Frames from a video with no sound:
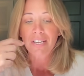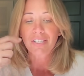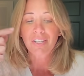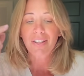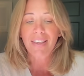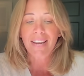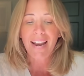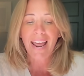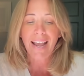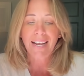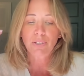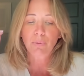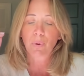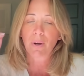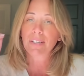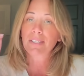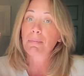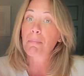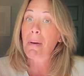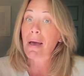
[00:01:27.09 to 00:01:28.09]
So the next
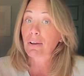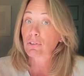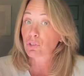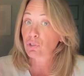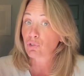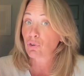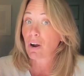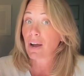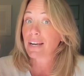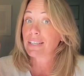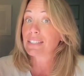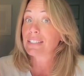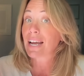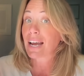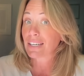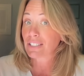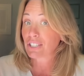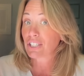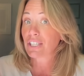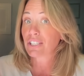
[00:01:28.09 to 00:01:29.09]
one's Mel Stride and
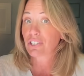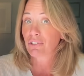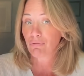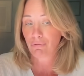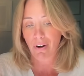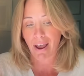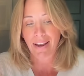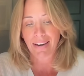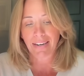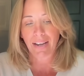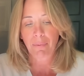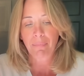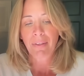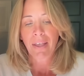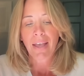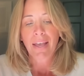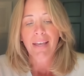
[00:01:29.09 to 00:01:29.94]
Angela Rayner.